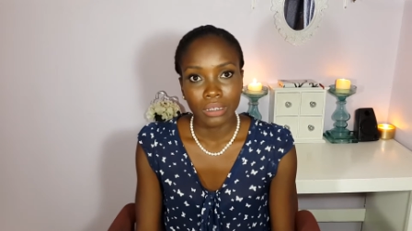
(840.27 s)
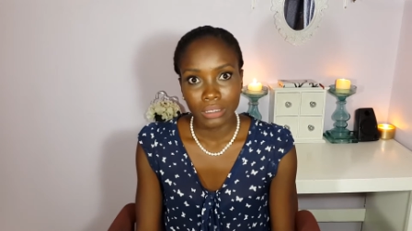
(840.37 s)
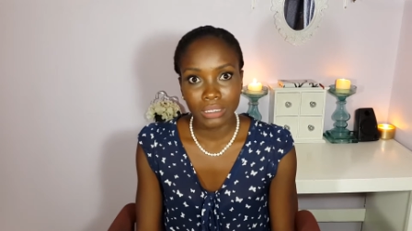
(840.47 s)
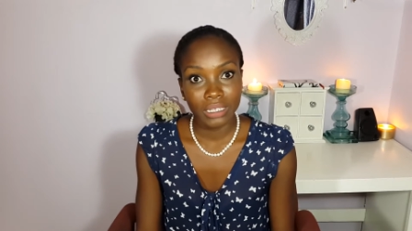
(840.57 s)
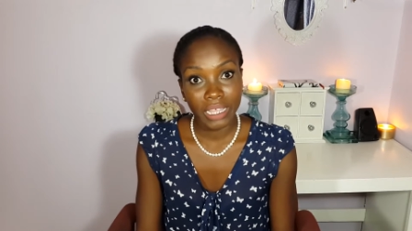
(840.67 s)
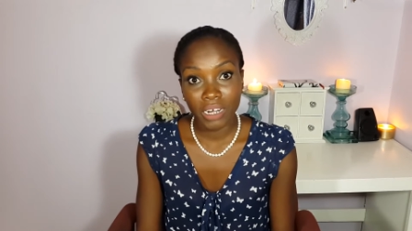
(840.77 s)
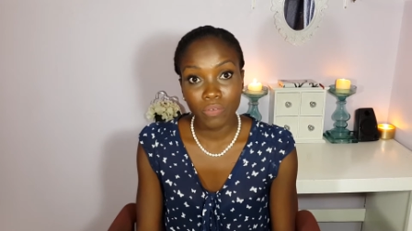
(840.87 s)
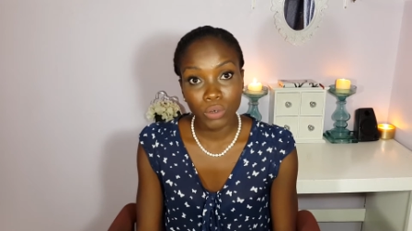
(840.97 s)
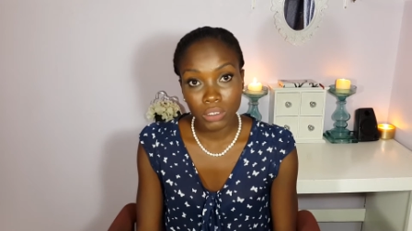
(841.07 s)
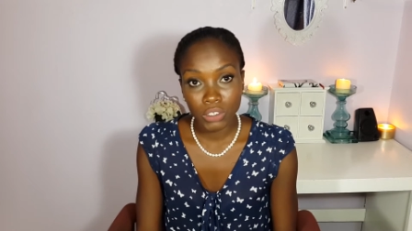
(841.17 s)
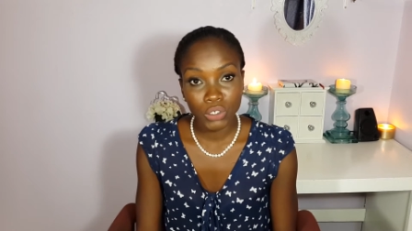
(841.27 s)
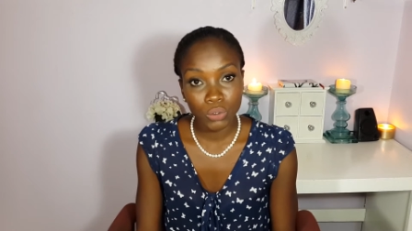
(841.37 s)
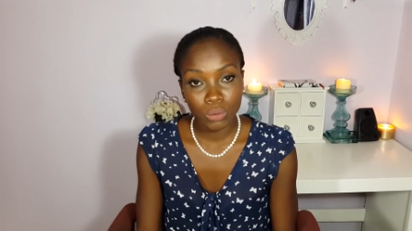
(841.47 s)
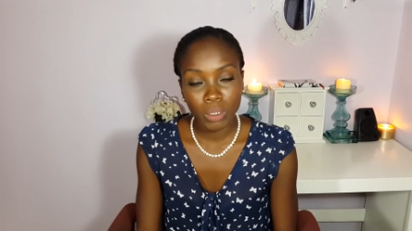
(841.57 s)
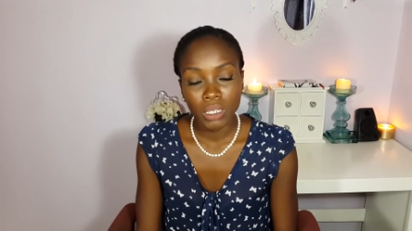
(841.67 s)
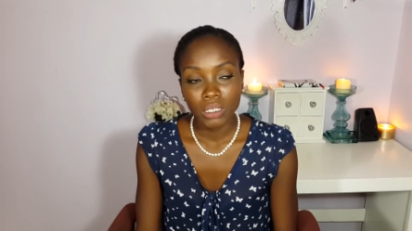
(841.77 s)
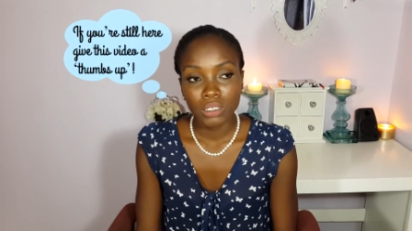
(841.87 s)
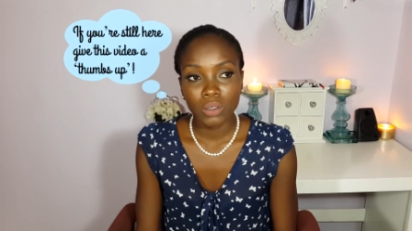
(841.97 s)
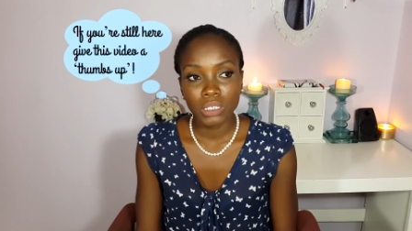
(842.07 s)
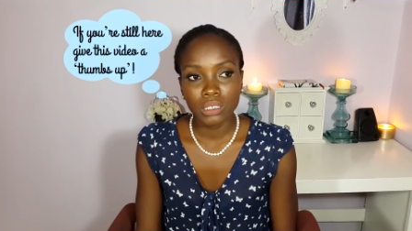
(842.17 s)
still can't afford the tube.
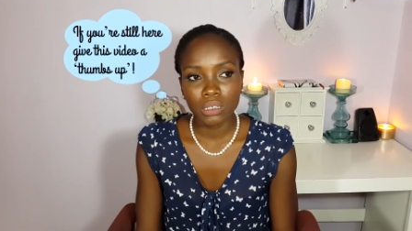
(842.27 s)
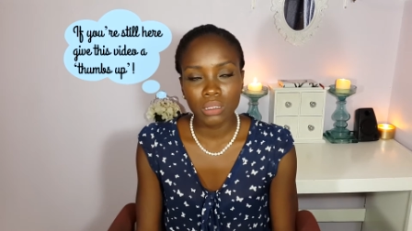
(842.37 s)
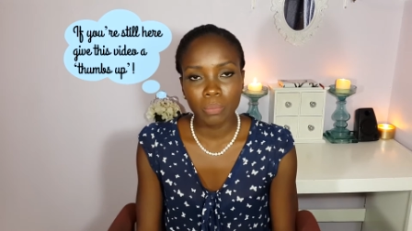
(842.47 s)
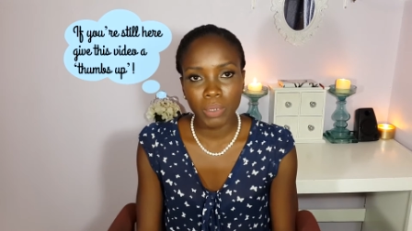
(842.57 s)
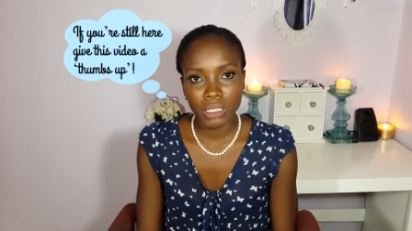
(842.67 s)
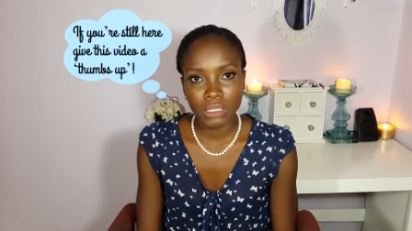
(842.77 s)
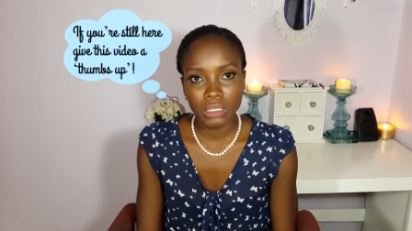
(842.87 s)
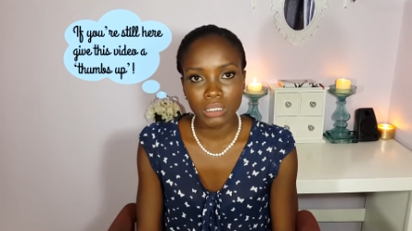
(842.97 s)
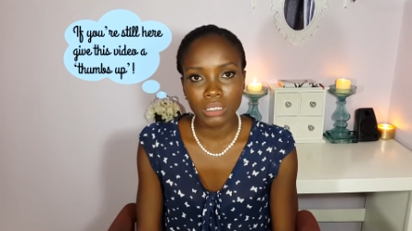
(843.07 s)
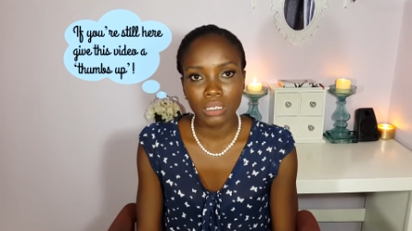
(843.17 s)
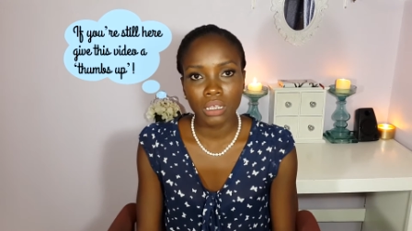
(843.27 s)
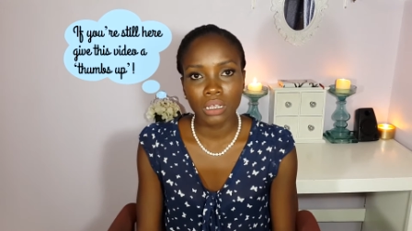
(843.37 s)
So I took the bus